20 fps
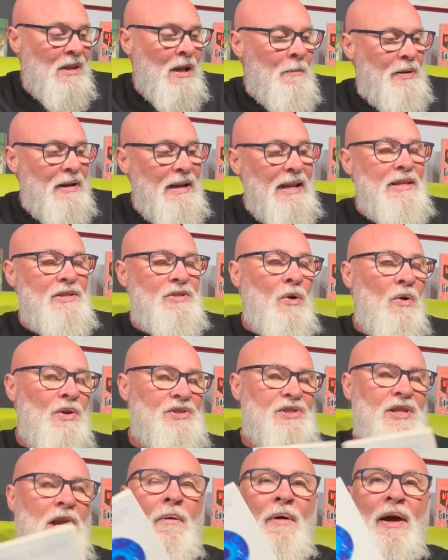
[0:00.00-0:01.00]
But he's
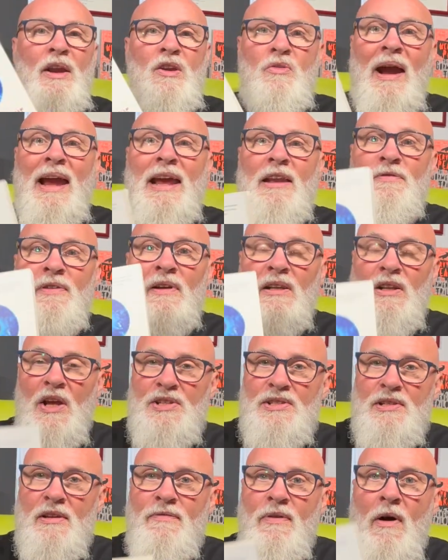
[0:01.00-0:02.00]
also a great
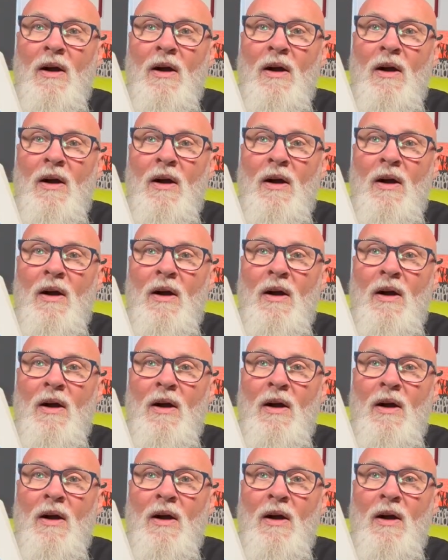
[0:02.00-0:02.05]
philosopher